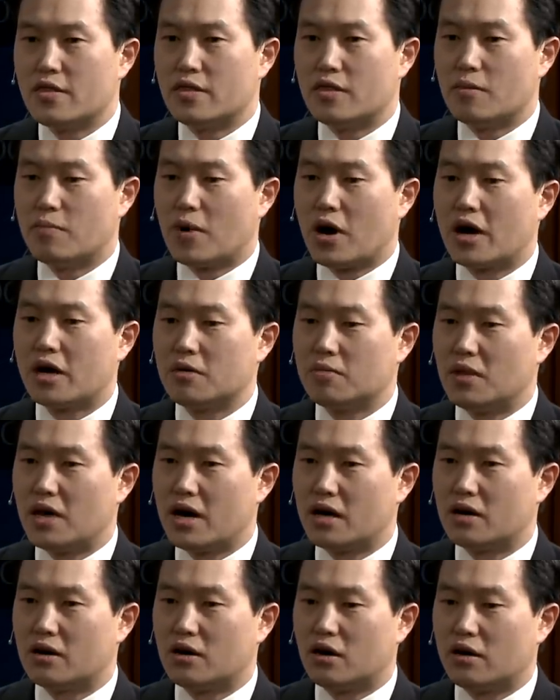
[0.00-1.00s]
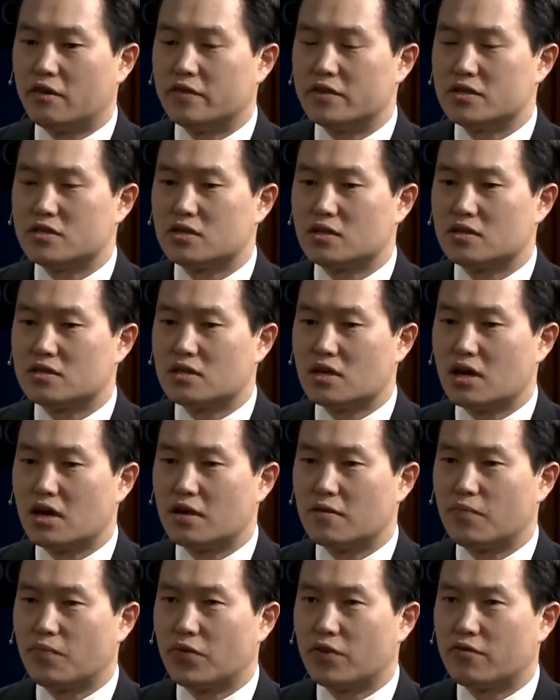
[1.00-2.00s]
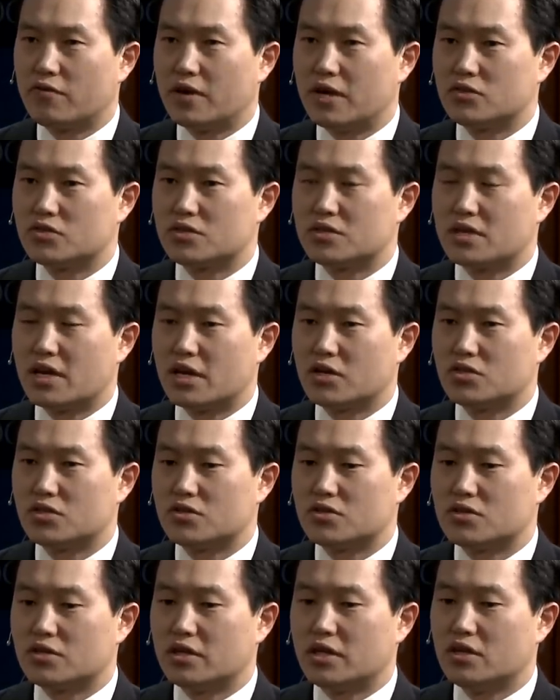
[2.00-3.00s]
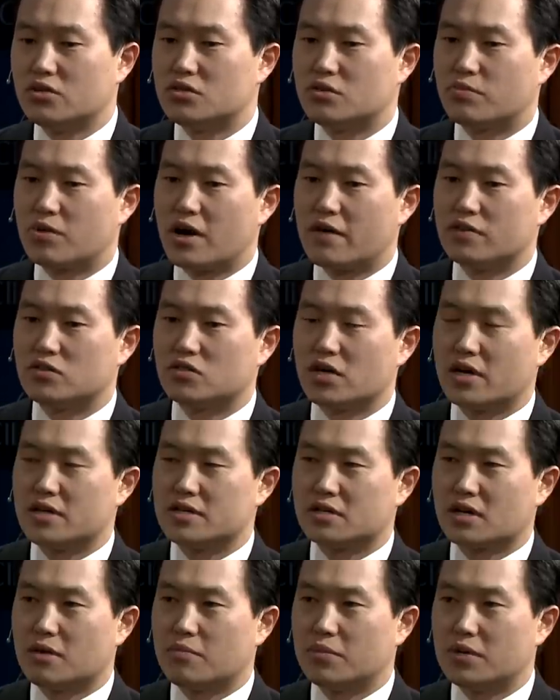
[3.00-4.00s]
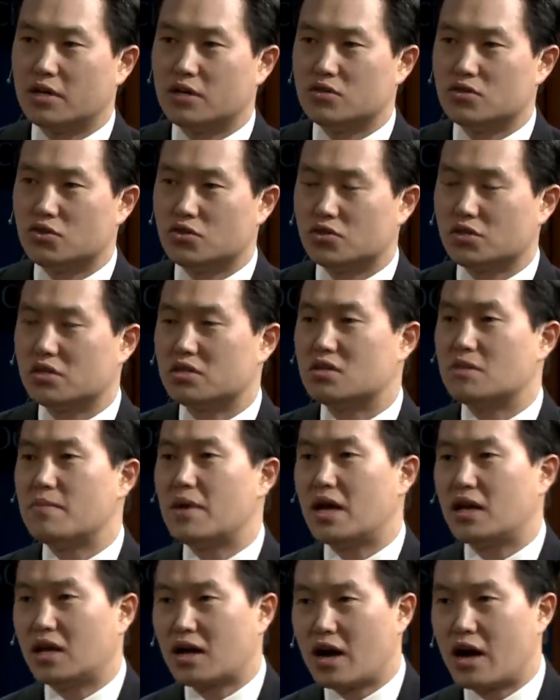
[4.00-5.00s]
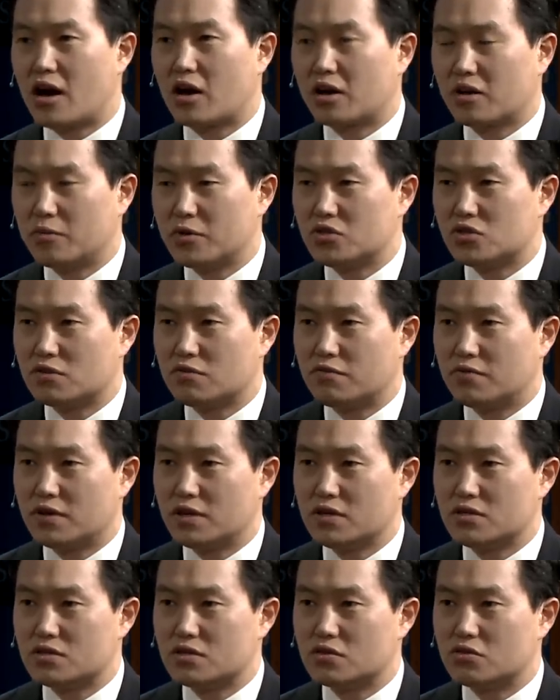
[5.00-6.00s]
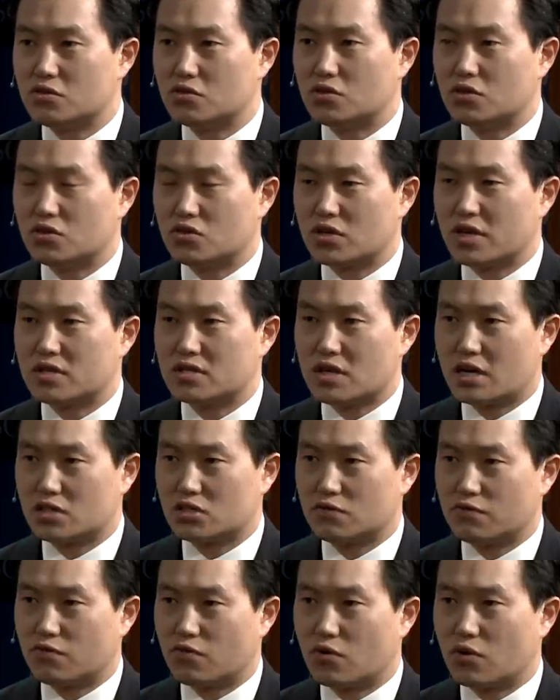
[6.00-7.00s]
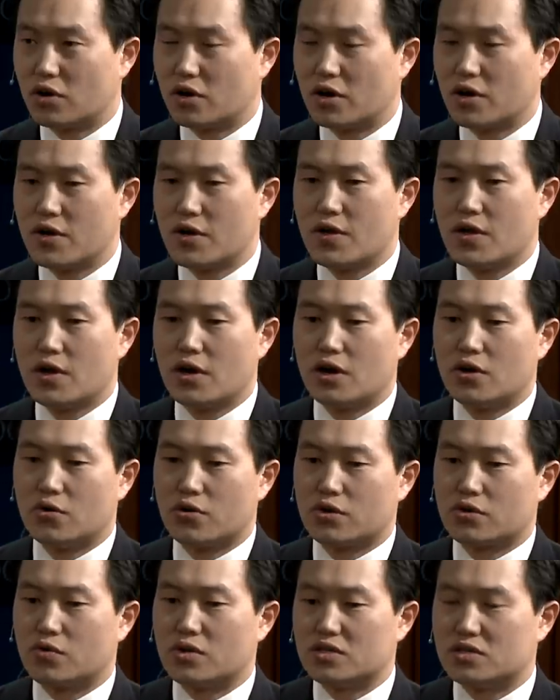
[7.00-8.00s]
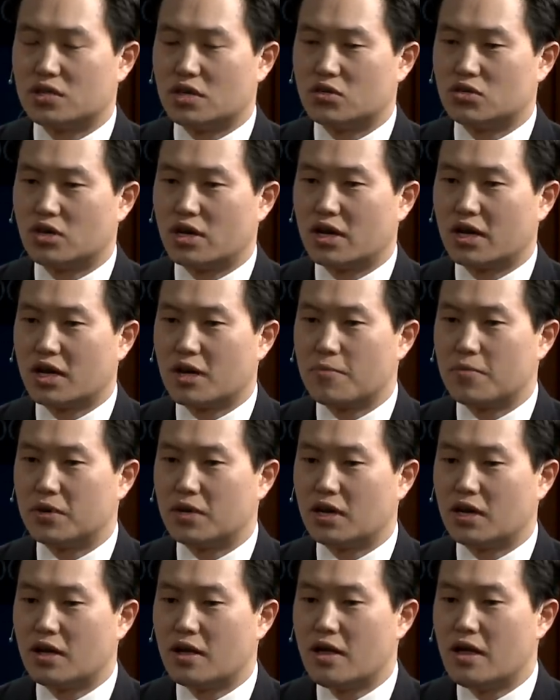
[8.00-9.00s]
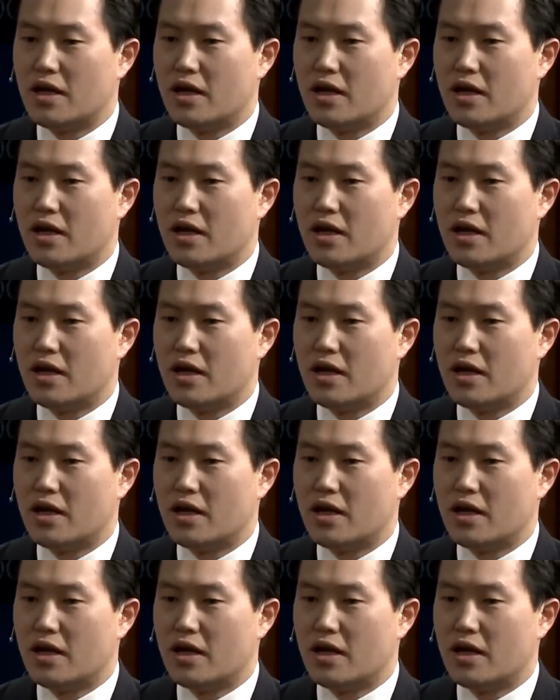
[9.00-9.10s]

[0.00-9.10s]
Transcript: The bottom line in all of this is that financial sanctions lead to private Chinese companies usually demanding higher commission fees to do a transaction for a North Korean state trading company.